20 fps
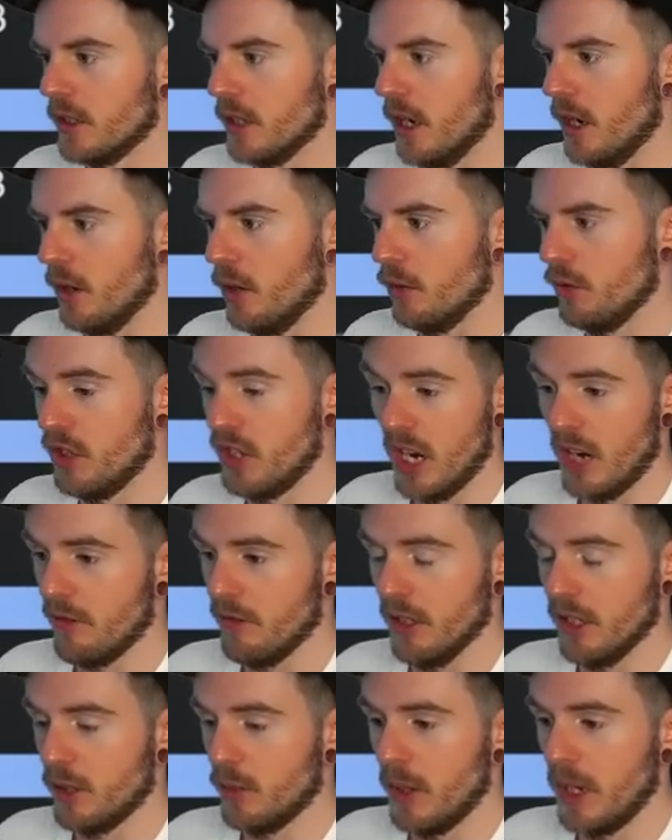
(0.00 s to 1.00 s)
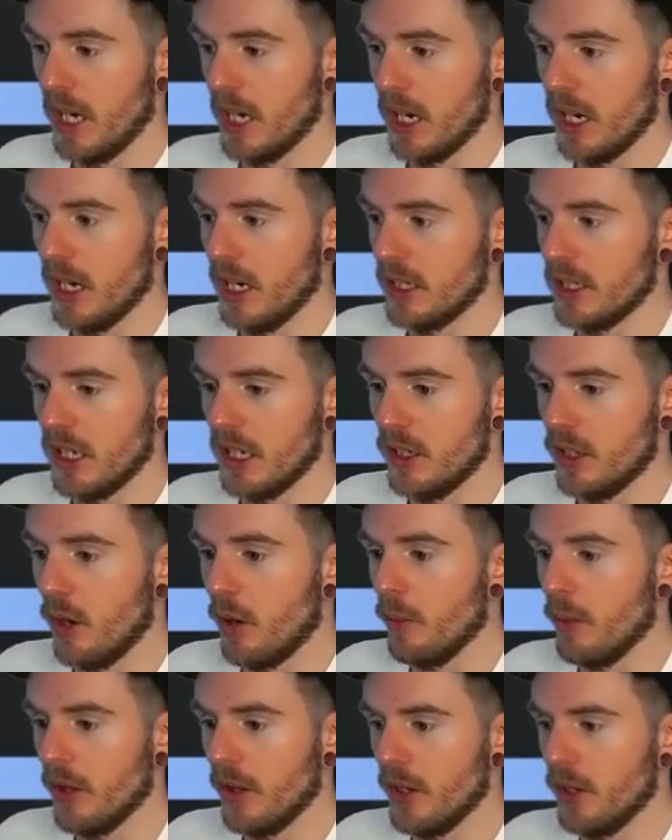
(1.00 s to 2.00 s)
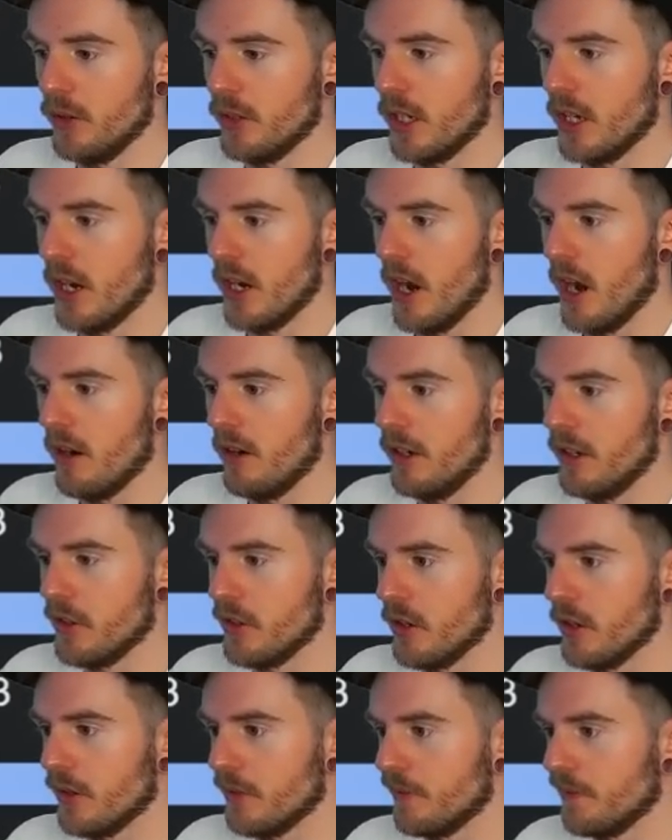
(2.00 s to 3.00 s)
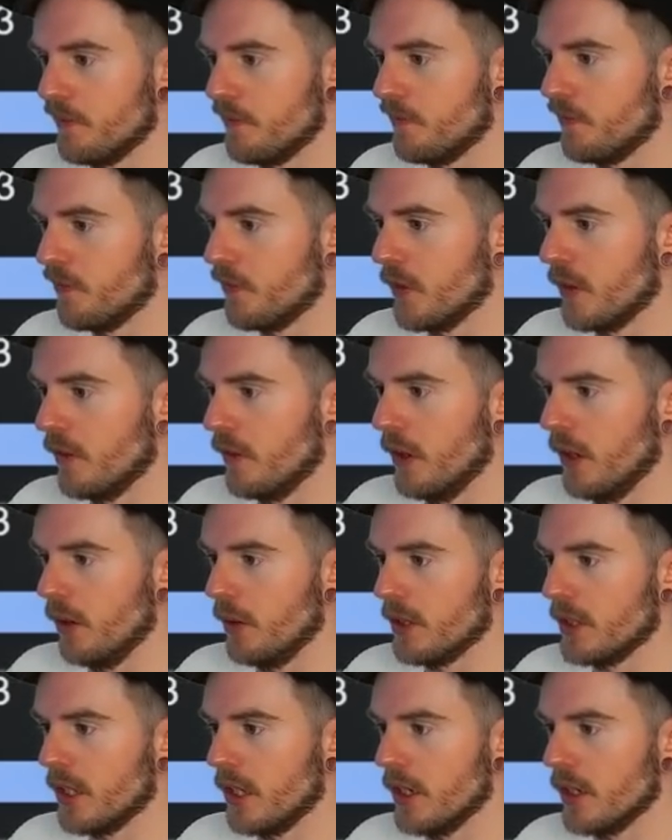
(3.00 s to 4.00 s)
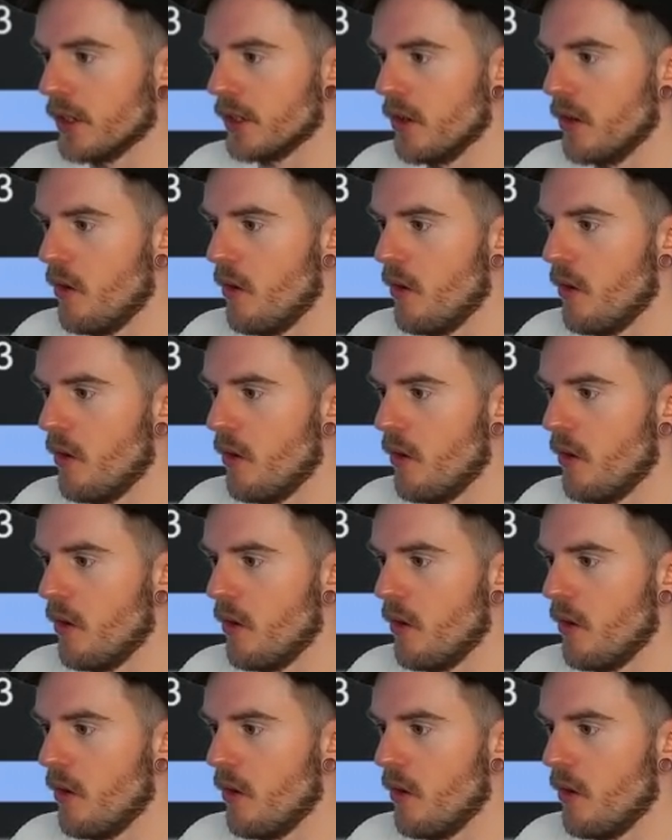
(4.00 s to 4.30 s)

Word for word: So generally speaking, I'd say don't bother using an RNG for lower stakes.